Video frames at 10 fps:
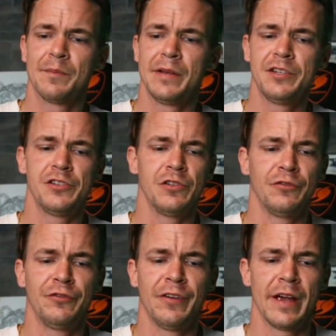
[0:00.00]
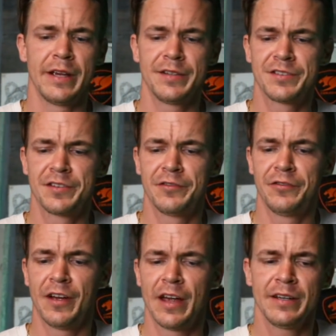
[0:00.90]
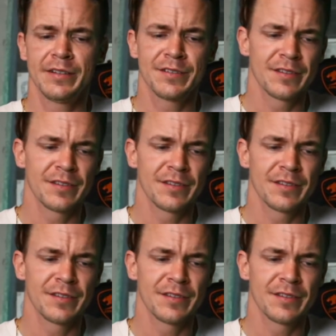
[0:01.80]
You face to face.